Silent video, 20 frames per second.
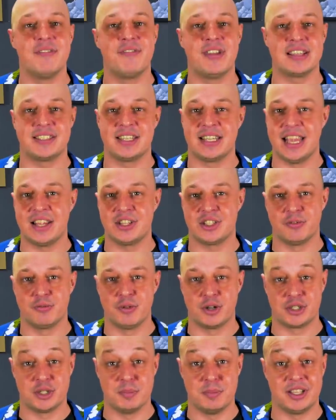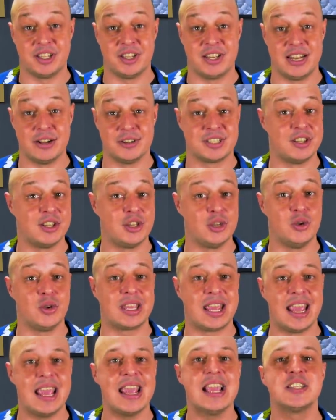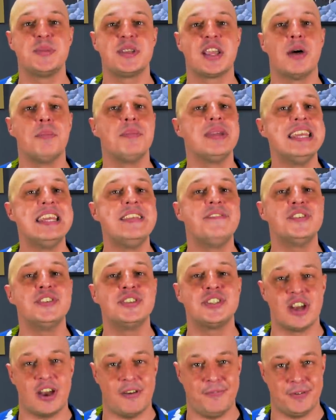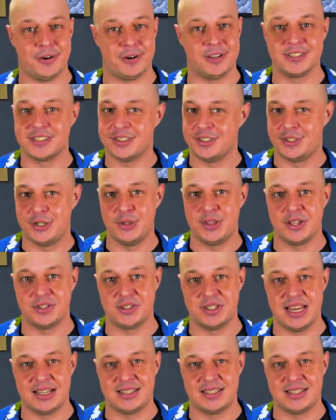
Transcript: investigation of Russian millionaires in the U K has become even tougher since two thousand